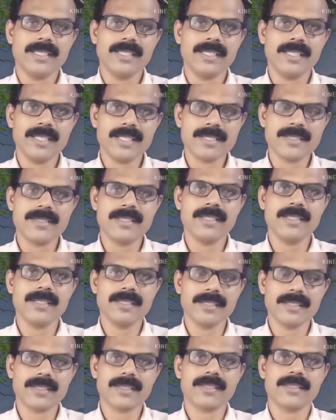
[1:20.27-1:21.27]
is
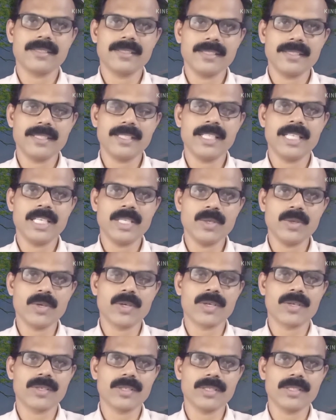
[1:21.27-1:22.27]
there in
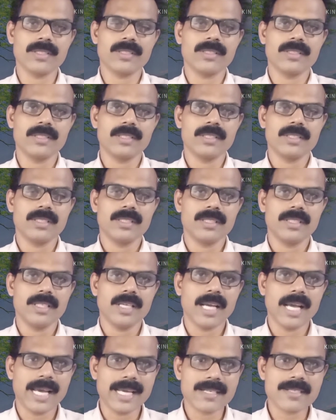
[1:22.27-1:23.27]
your
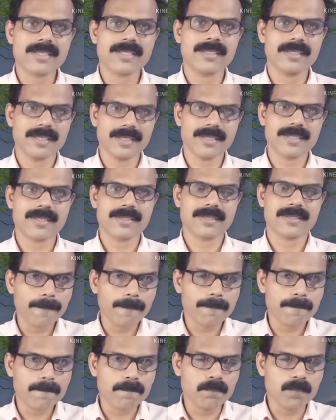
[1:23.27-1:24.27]
answers.
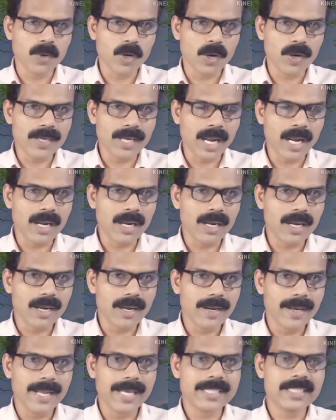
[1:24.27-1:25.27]
Model
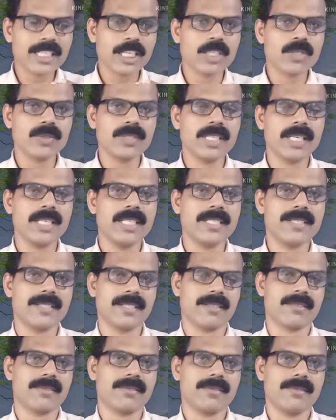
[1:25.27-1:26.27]
letter to the
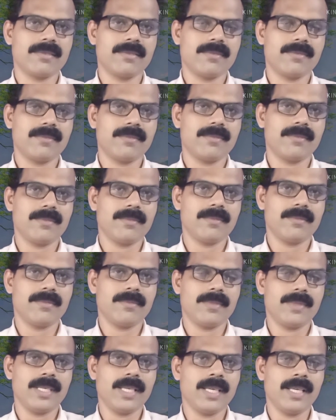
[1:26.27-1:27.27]
editor.
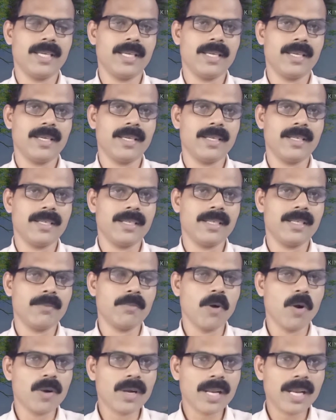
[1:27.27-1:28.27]
A
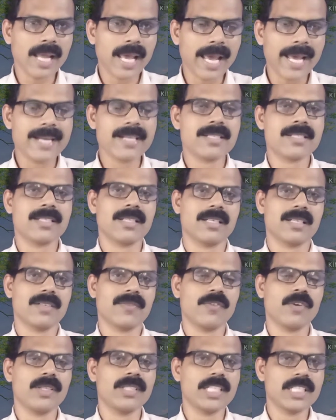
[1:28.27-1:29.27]
model answer
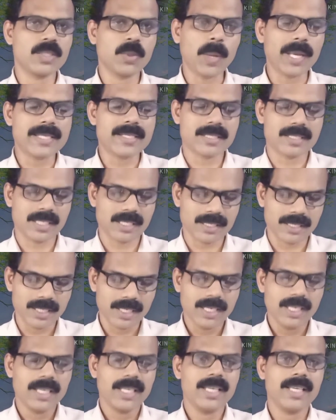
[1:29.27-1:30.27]
for this question
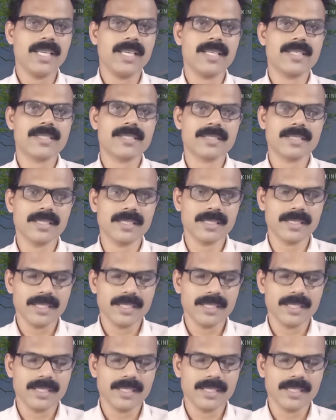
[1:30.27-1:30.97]
is